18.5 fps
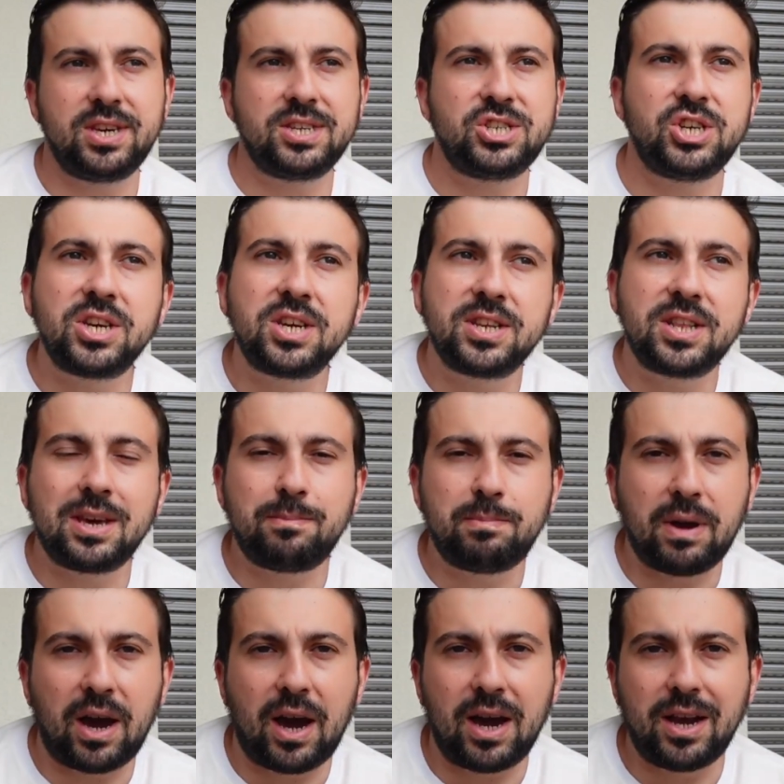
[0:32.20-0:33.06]
and
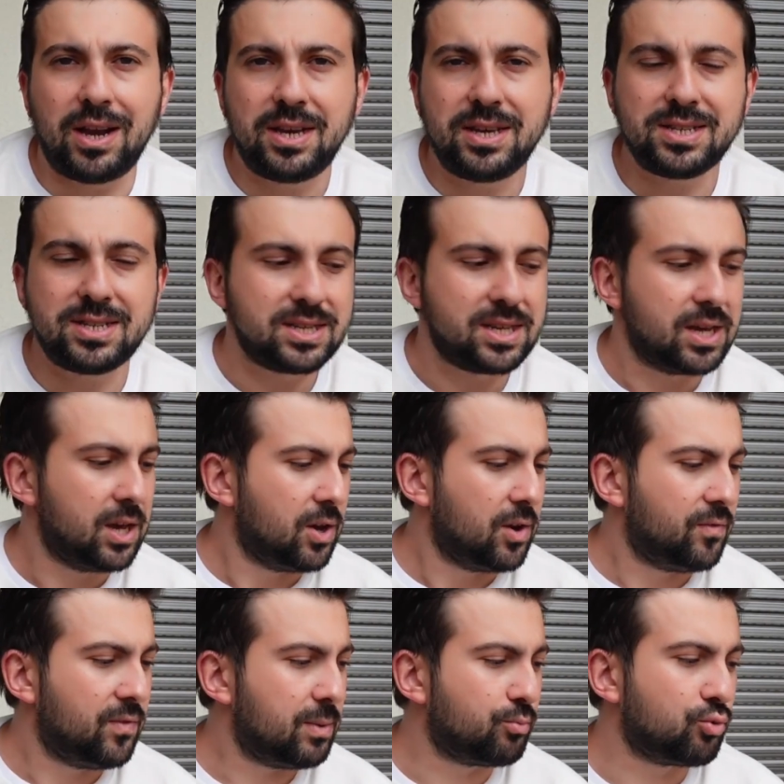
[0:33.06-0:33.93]
regarding our expenses,
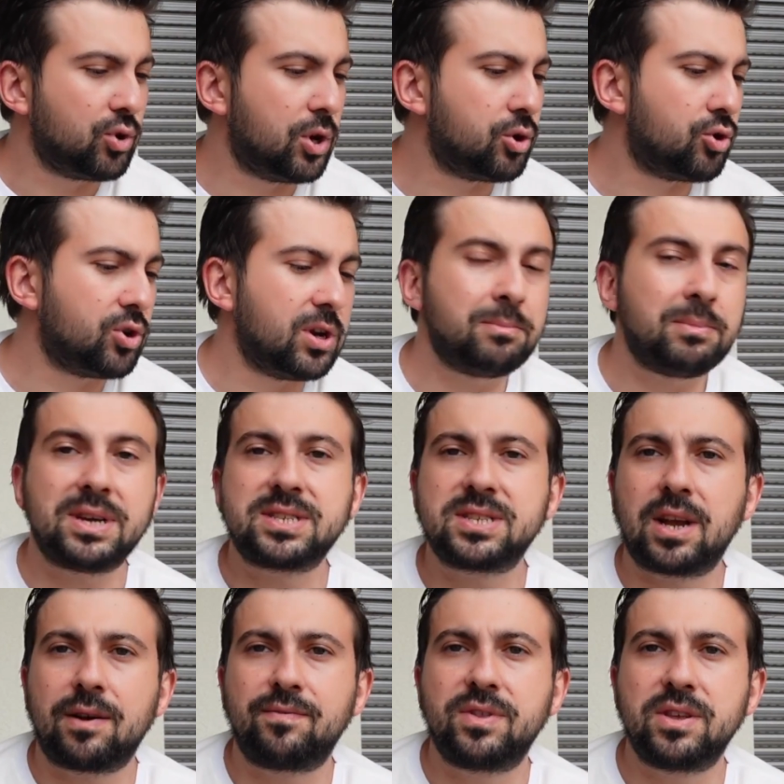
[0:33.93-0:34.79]

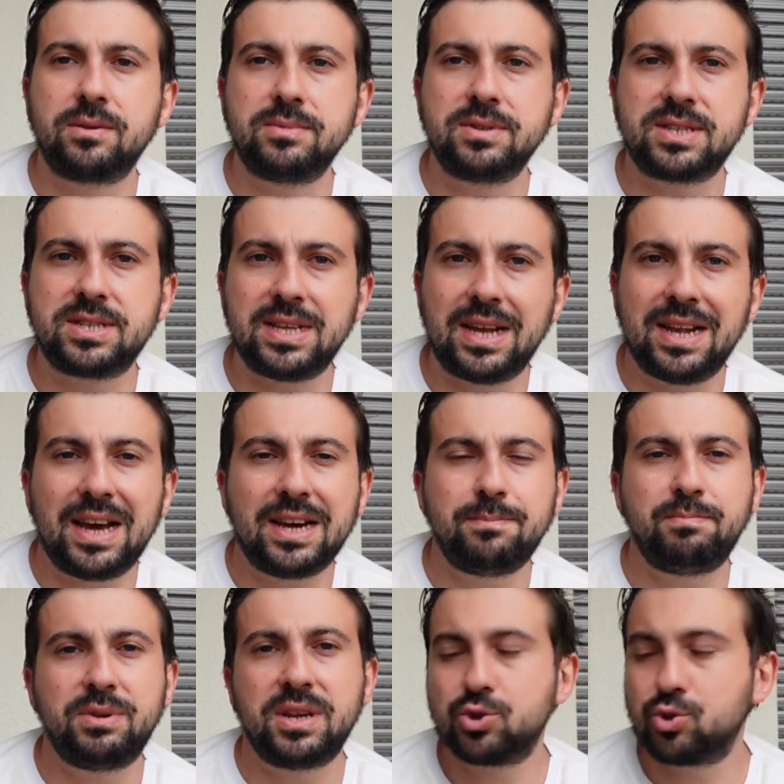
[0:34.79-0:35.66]
Osman
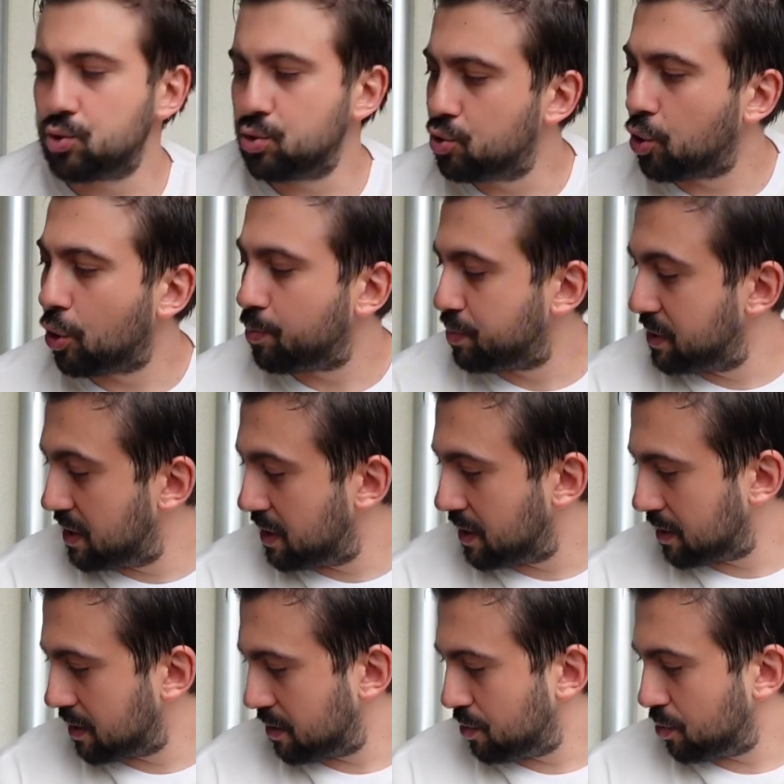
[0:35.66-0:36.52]

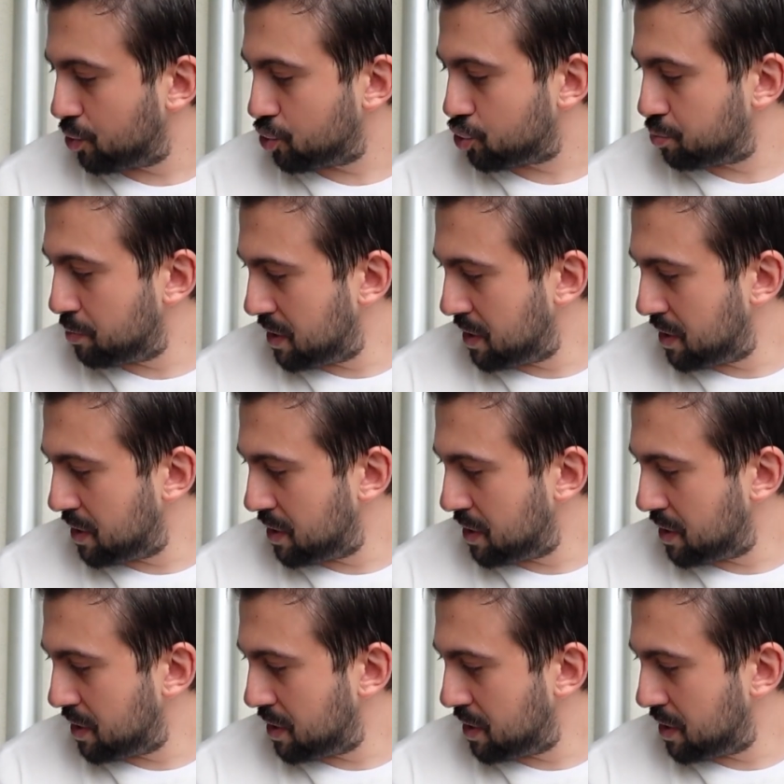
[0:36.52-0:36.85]
is here too.